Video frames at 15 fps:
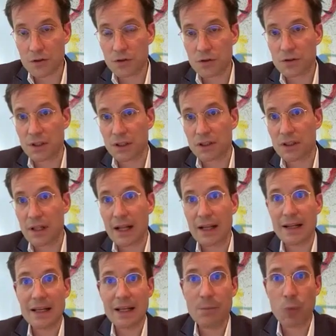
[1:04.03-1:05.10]
jurisdiction than
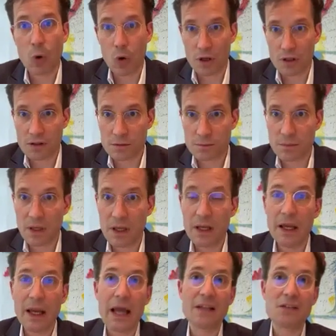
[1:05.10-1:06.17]
it imports,
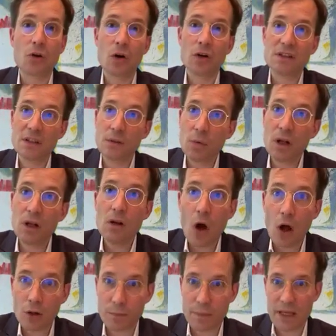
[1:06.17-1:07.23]
its currency will
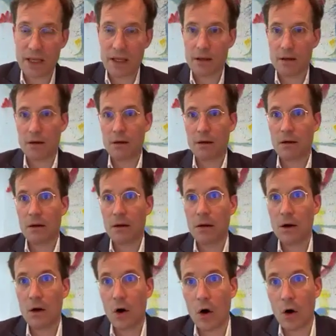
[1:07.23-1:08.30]
not be
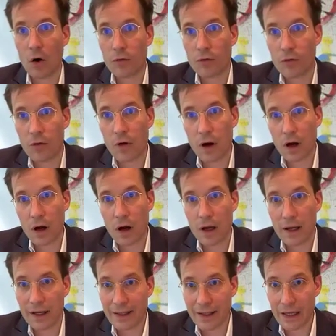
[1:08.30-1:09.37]
of
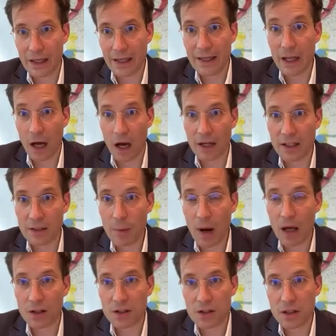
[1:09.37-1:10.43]
in high
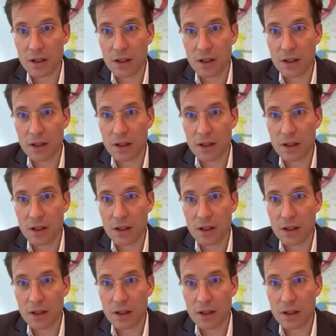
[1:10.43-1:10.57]
demand.